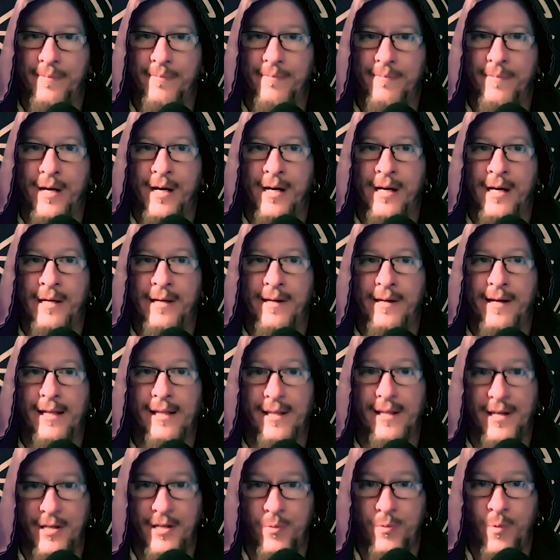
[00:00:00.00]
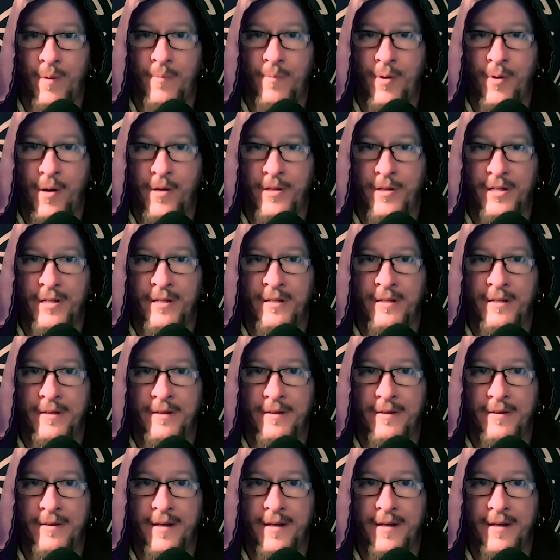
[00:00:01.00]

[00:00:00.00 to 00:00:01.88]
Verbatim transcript: by at least one person.